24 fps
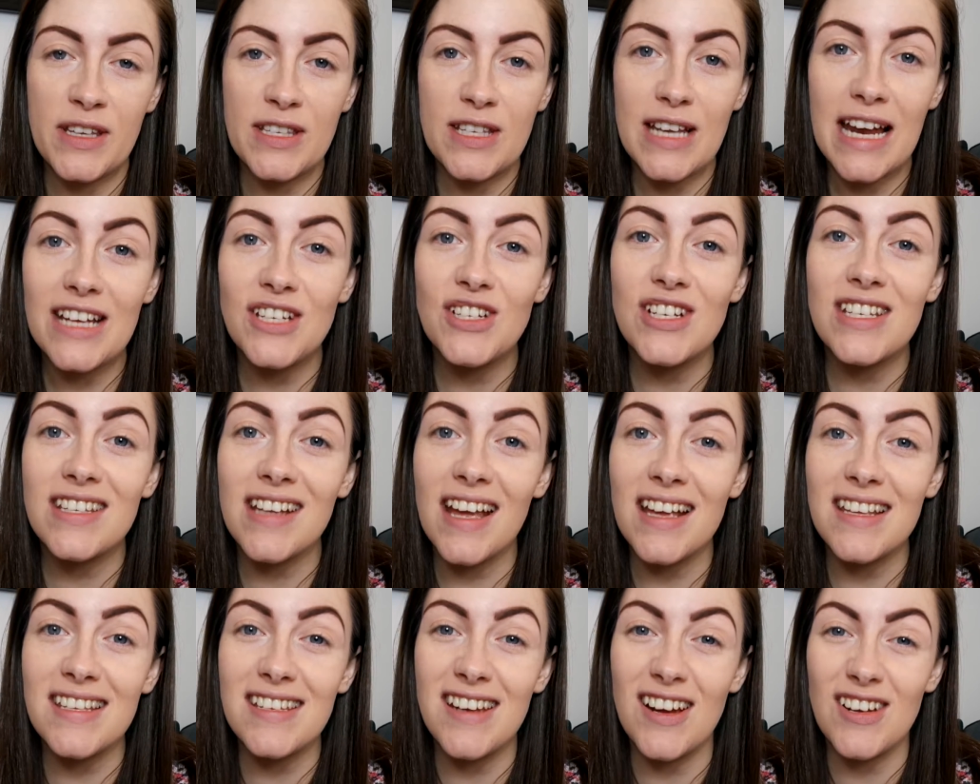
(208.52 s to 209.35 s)
So let's just
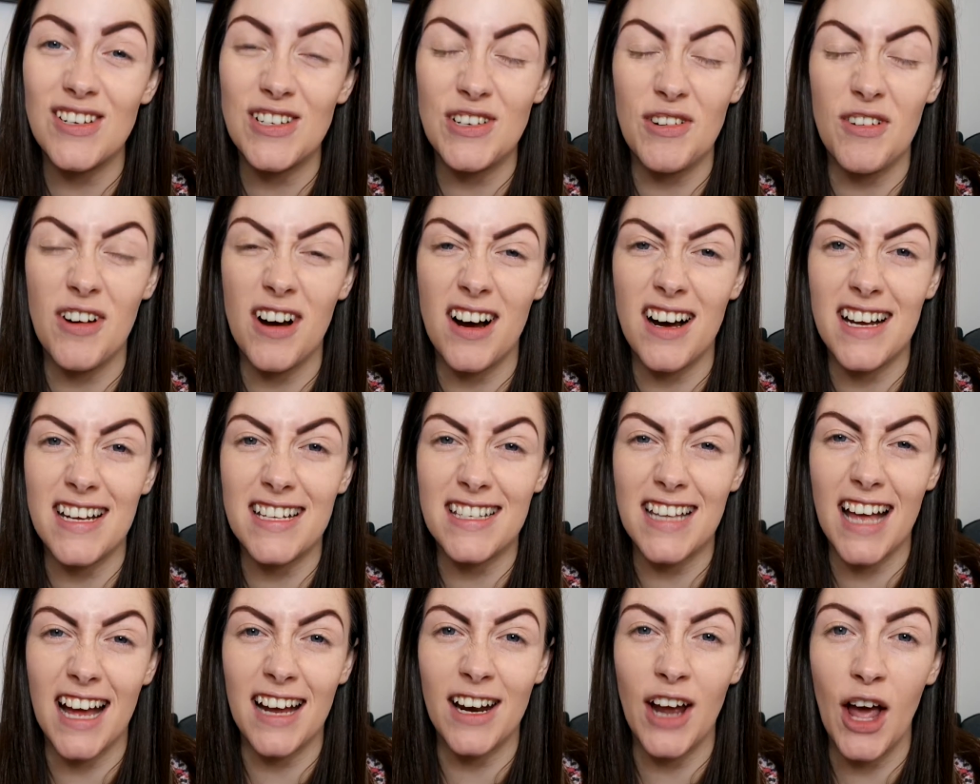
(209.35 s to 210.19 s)
get started on
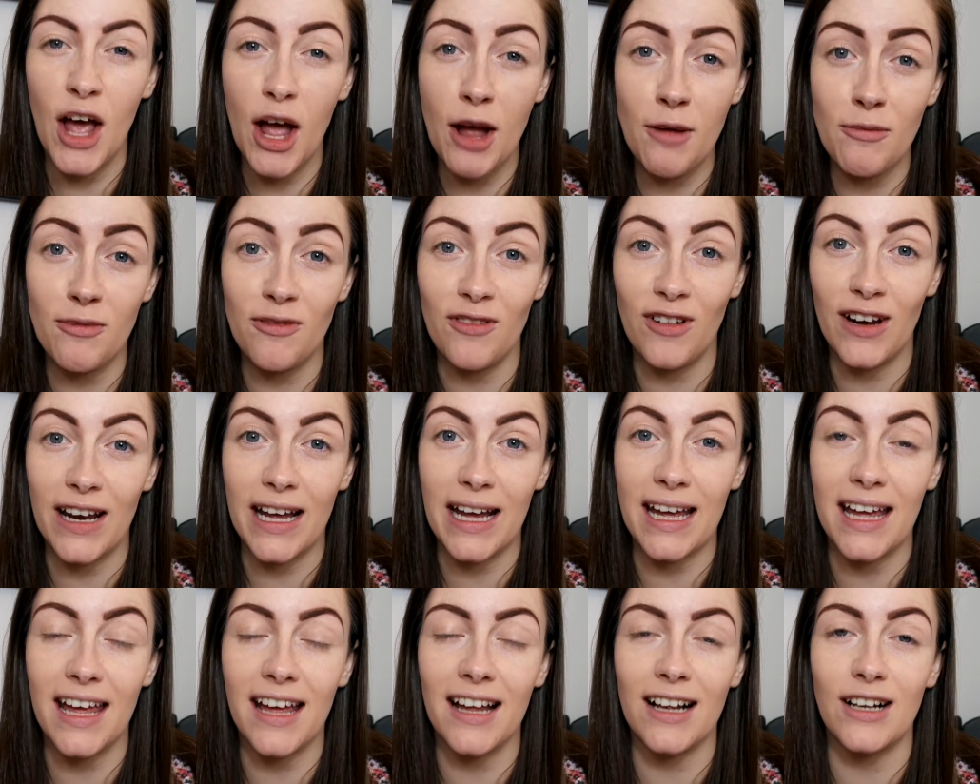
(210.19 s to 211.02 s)
eyes and
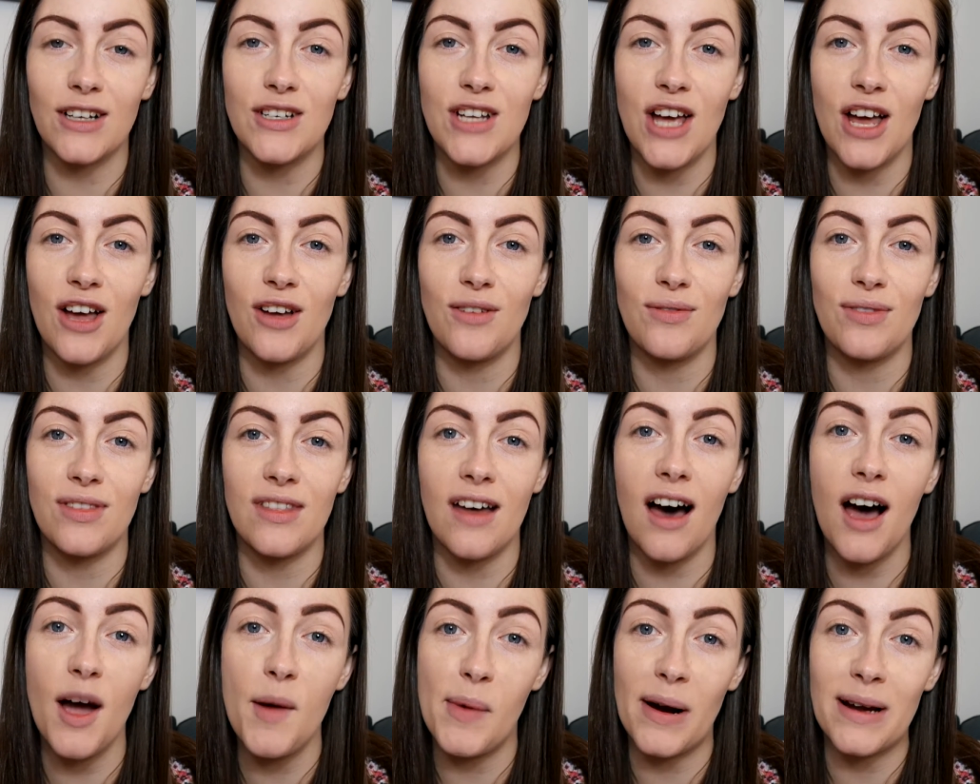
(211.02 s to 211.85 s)
hopefully it'll tone
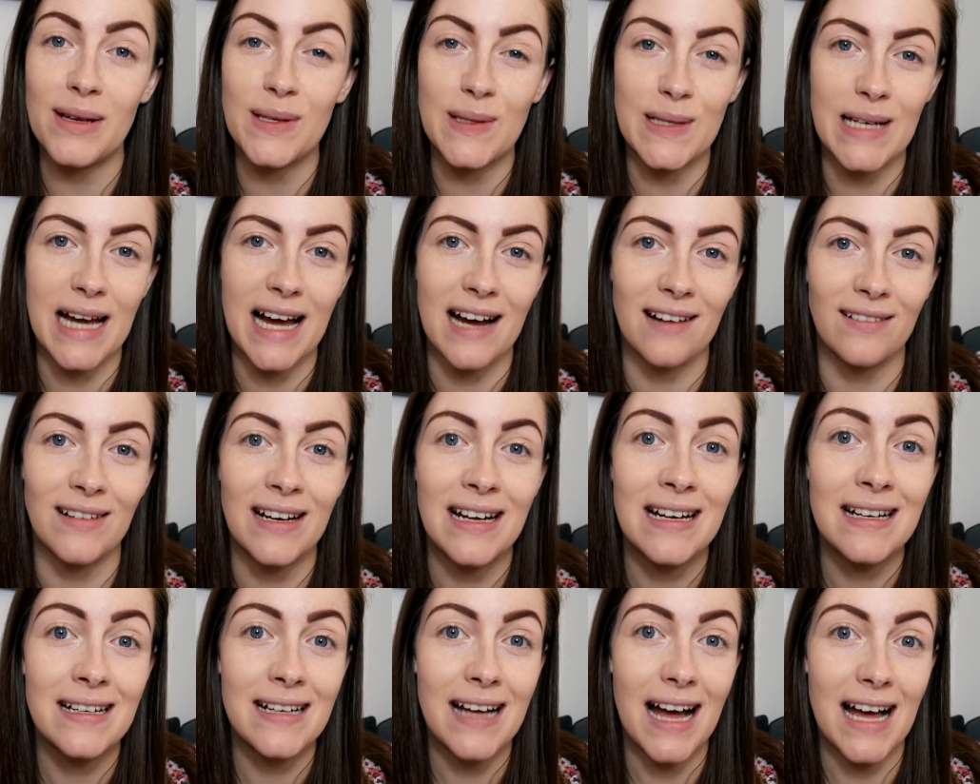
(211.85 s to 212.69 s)
the eyebrows down
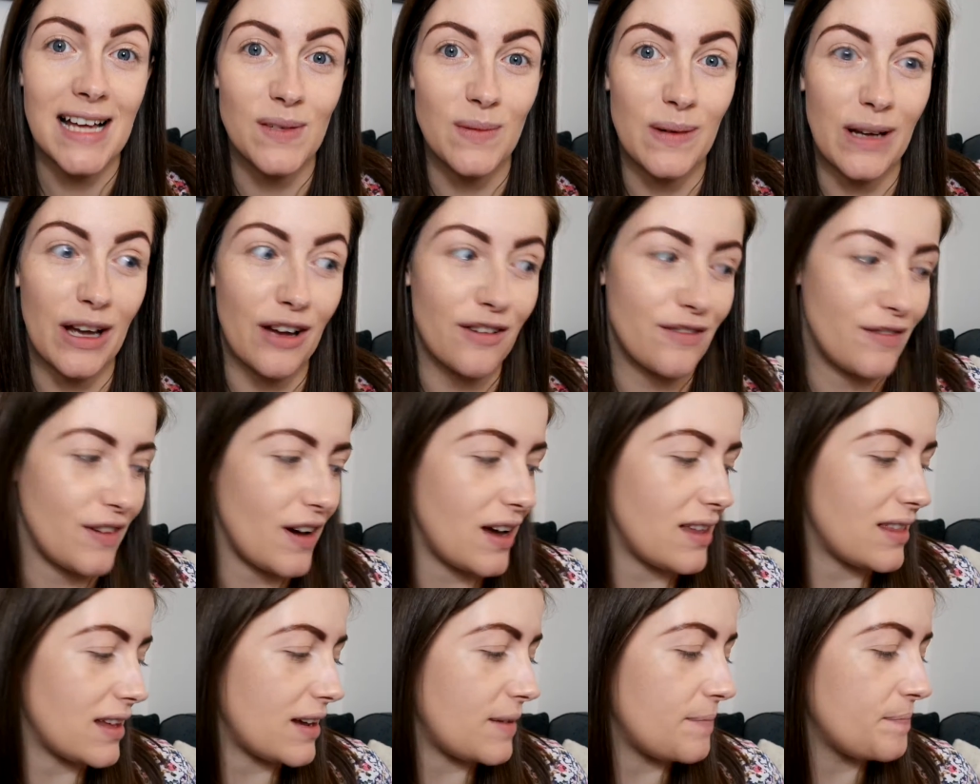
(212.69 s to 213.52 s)
as we go
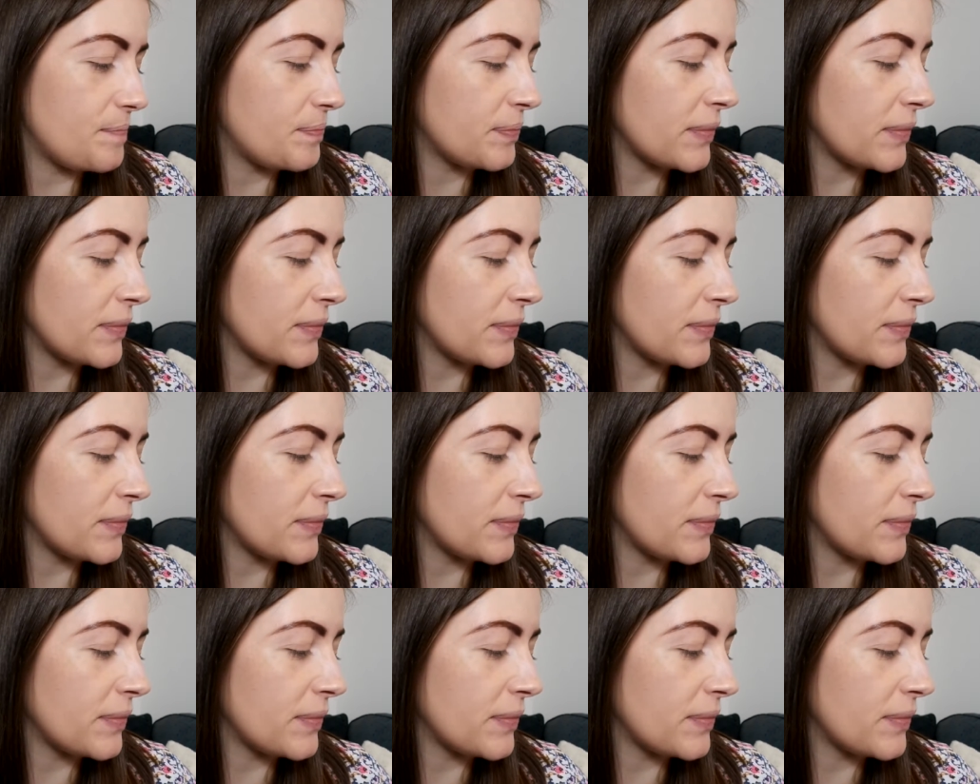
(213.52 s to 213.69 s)
further.